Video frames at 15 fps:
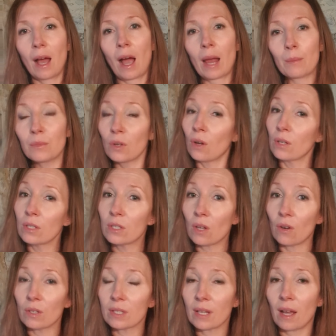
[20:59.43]
I'm not a
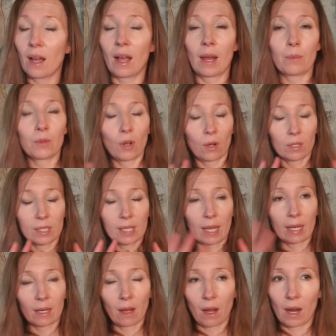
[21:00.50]
doctor. I'm not
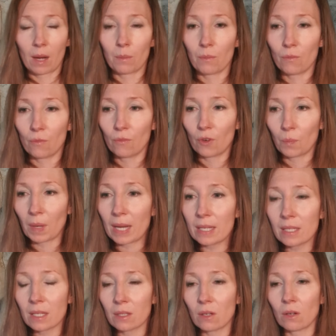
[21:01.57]
saying I am
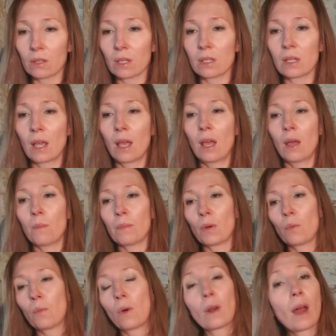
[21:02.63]
replacing doctors, but
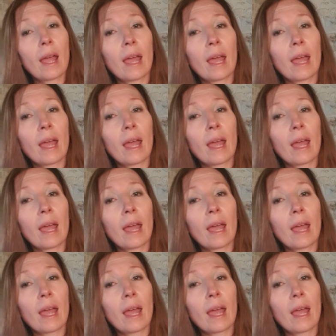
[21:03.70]
what I